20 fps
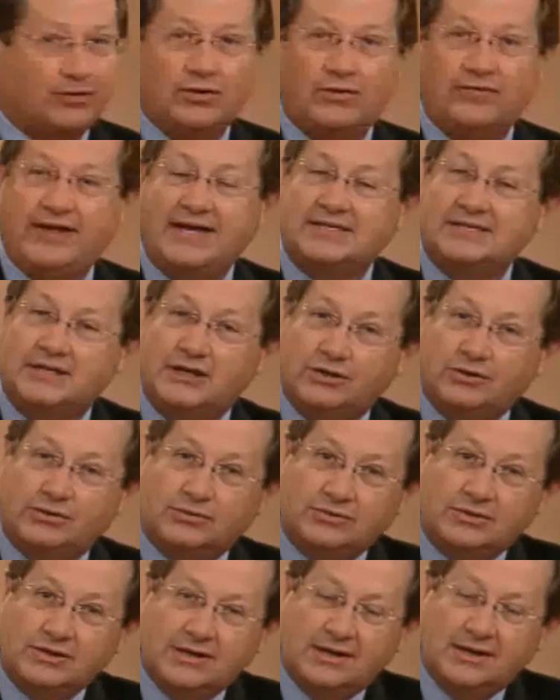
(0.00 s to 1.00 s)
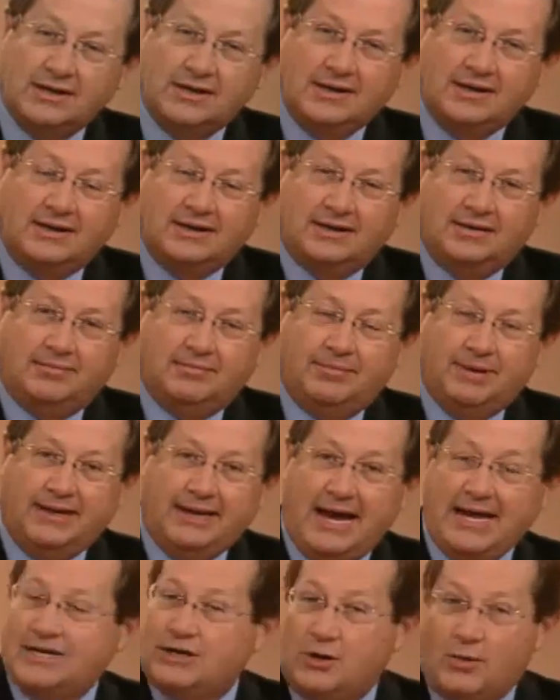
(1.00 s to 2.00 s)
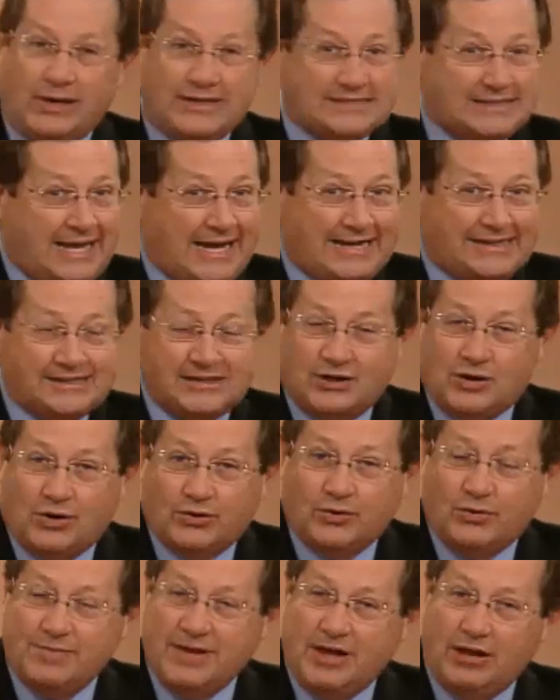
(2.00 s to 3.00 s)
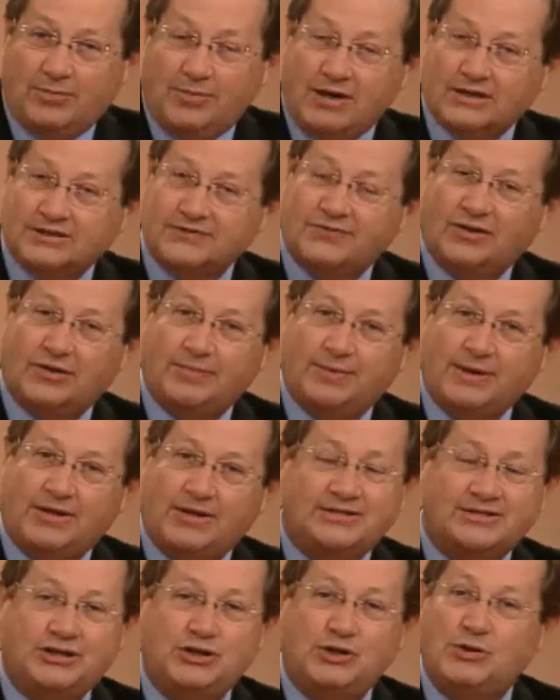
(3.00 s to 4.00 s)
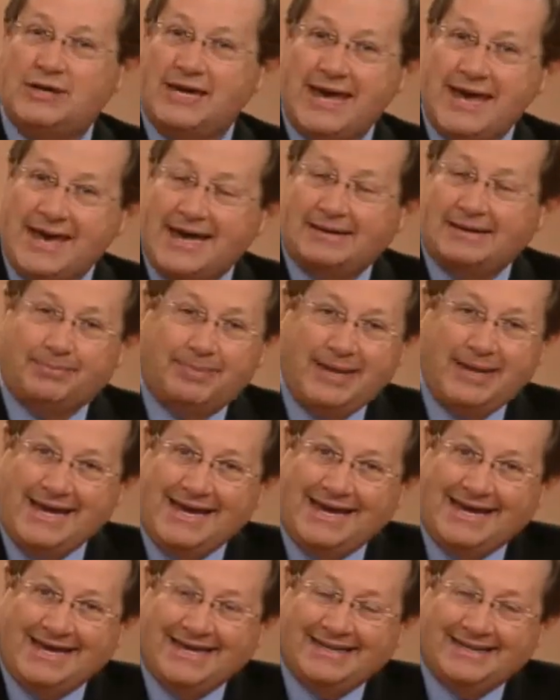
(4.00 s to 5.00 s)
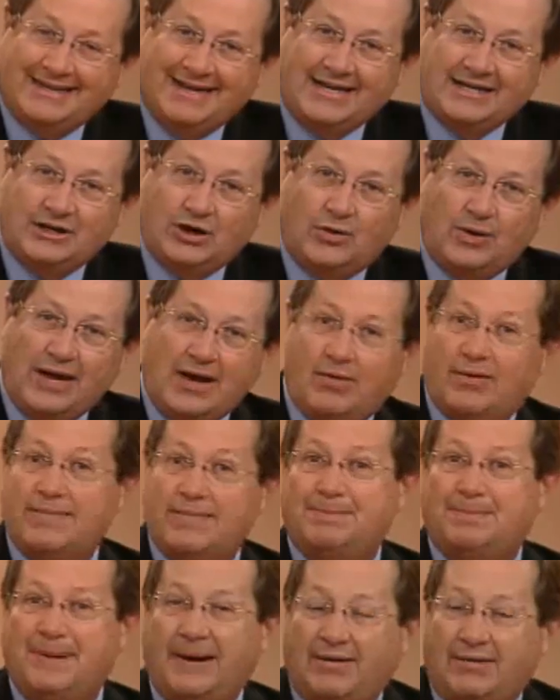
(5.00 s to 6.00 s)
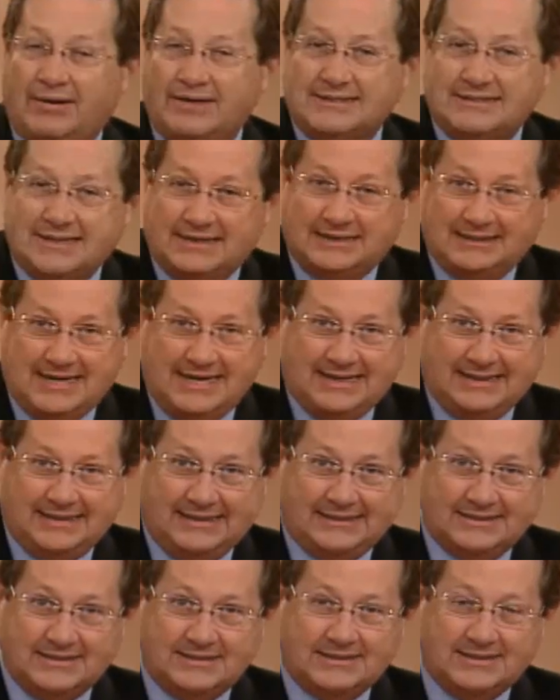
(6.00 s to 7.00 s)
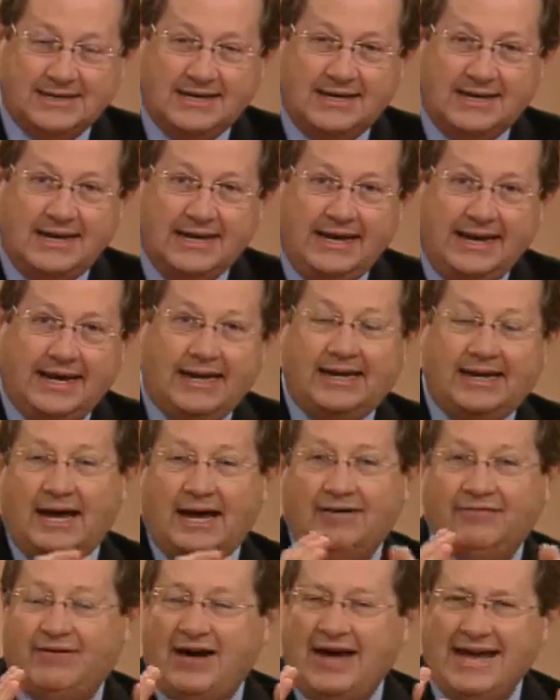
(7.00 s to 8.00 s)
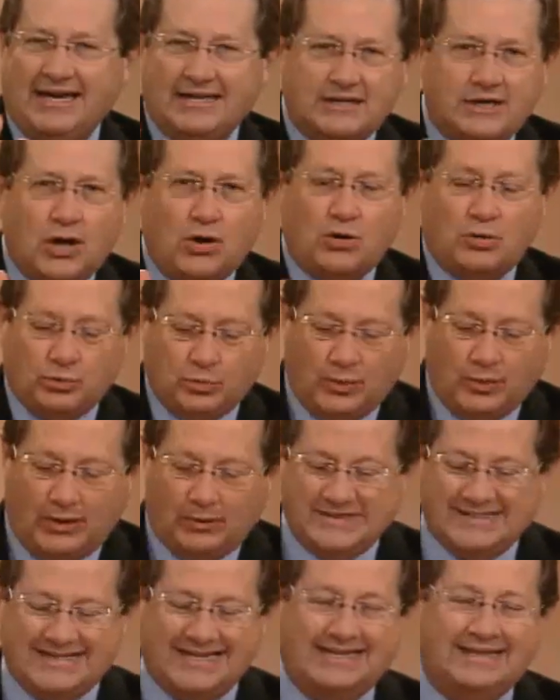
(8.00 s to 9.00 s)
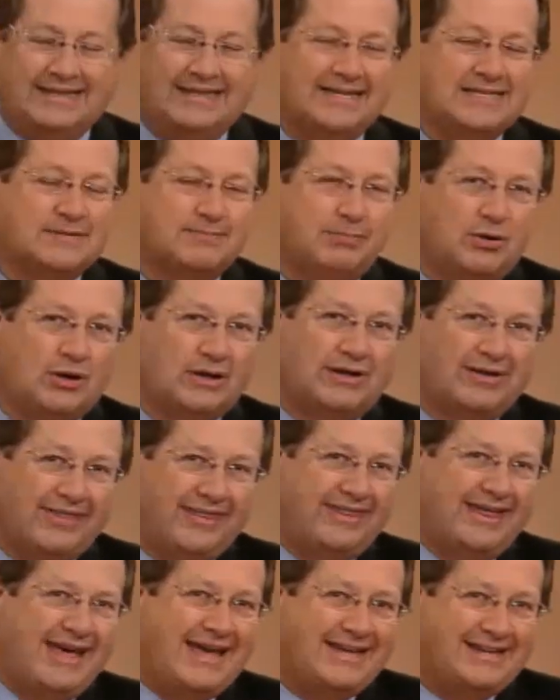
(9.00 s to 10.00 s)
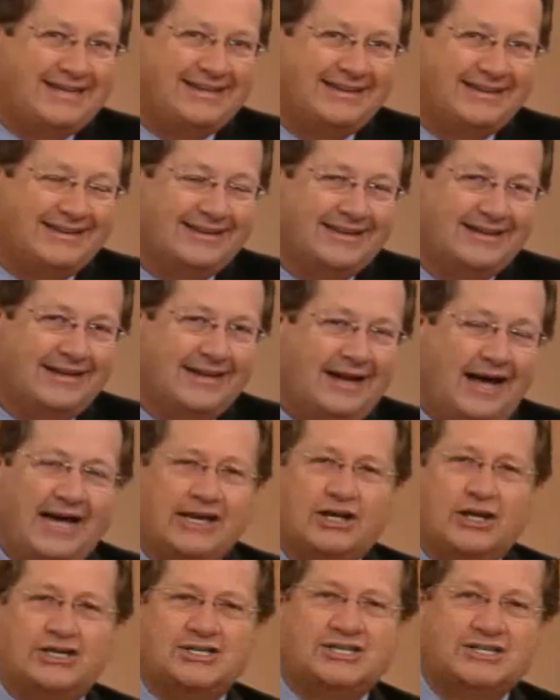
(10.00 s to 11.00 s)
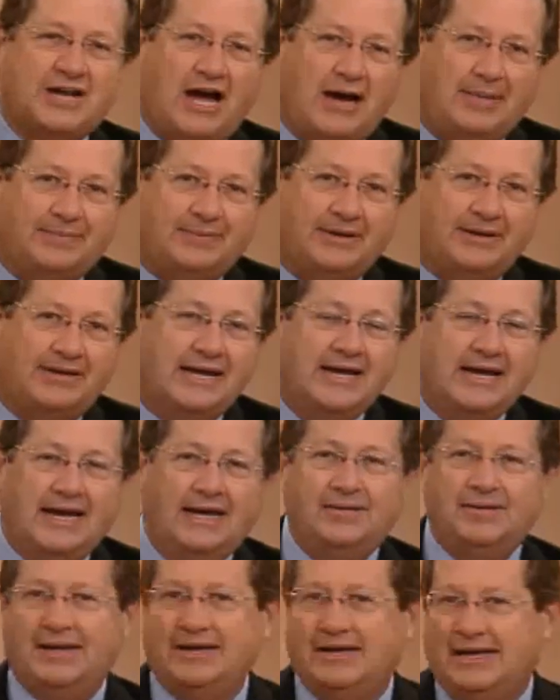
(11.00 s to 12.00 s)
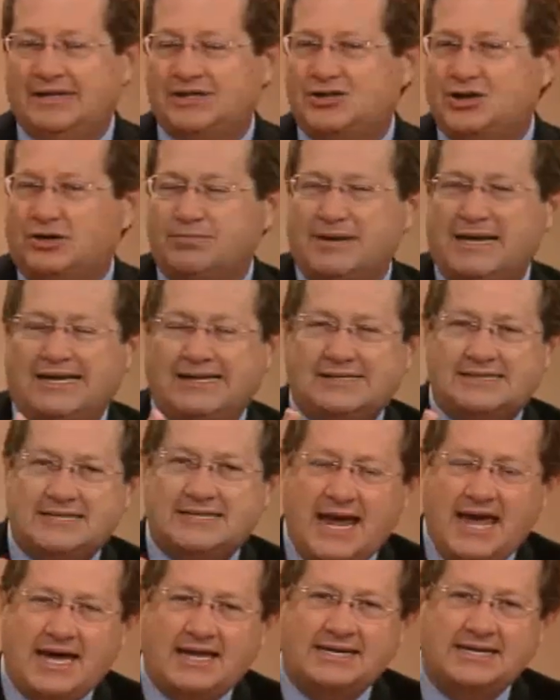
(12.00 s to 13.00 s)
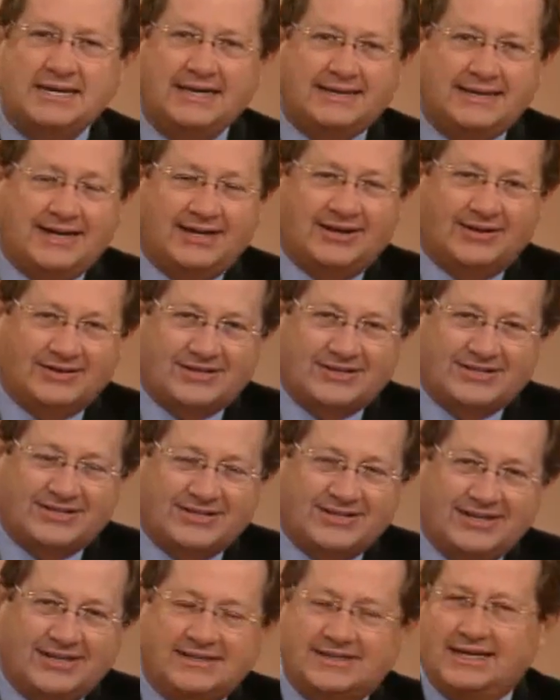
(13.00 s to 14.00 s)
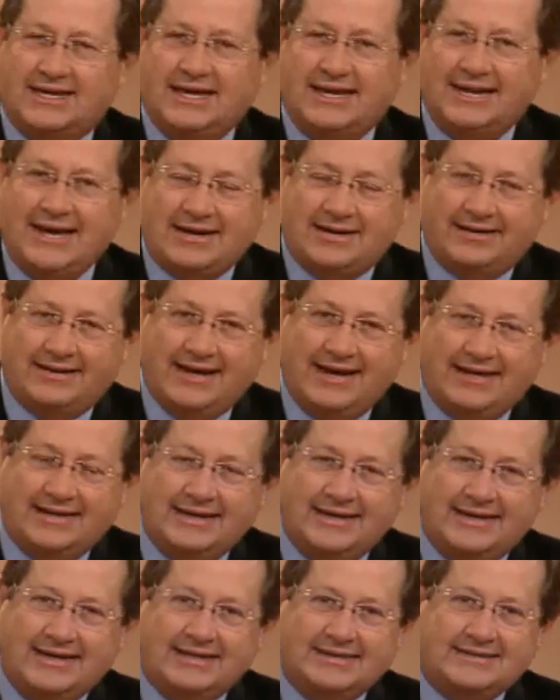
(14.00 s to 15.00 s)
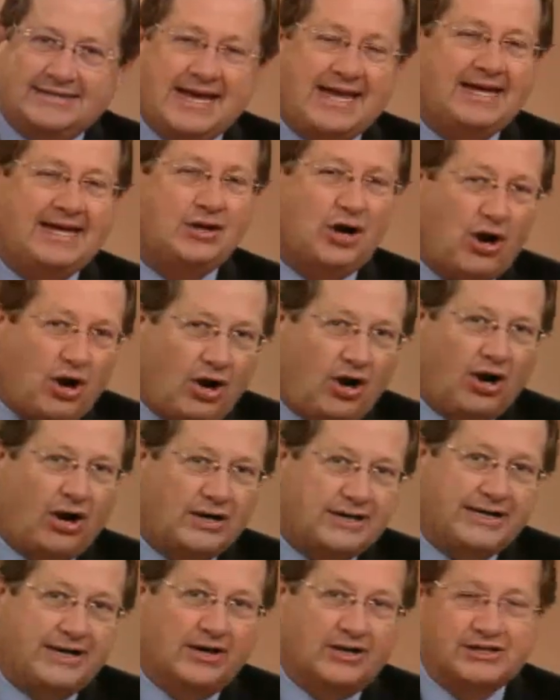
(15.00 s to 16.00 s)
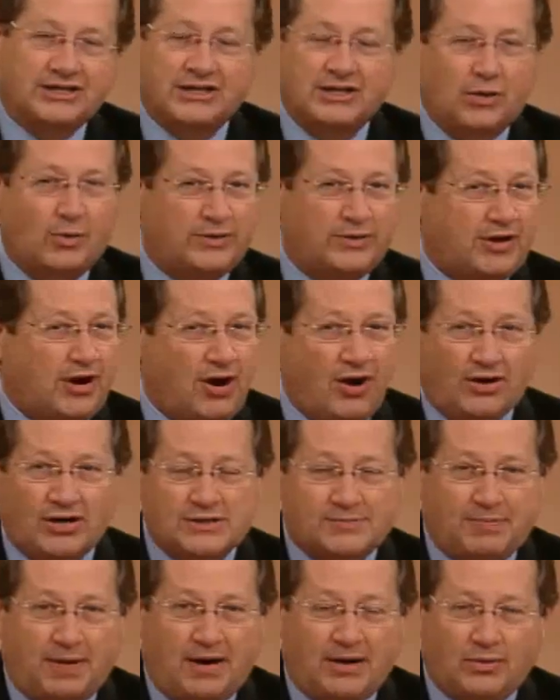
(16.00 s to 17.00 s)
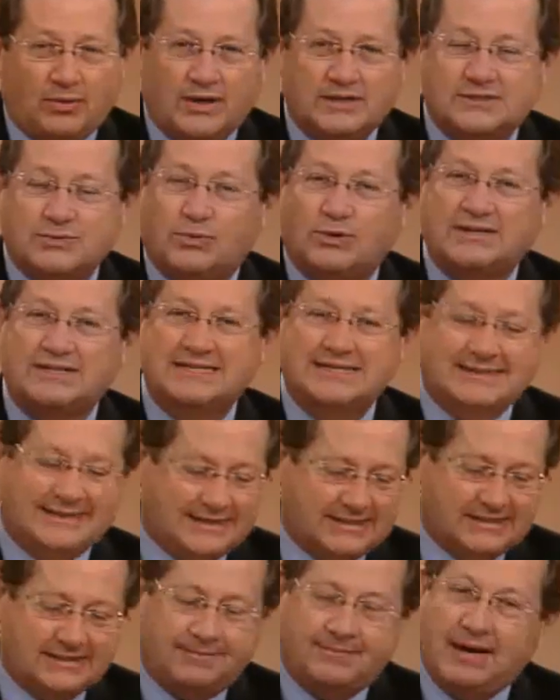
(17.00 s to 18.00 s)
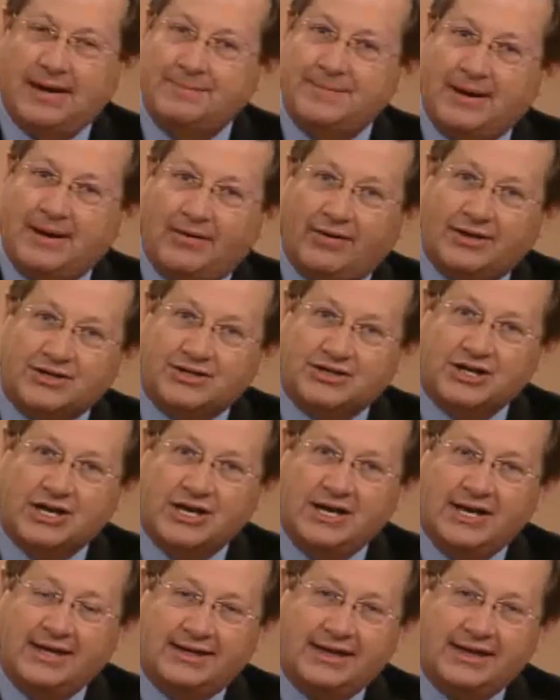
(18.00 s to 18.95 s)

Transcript: I don't know if that's you, but I know what it's like to go to a mailbox full of bills you can't pay. I know how embarrassing that is. And if I had known what was in this book then, I could have stopped it. And it took me 10 years to get out of that. 10 hard years. And you know what the hardest part was? What it did to my marriage.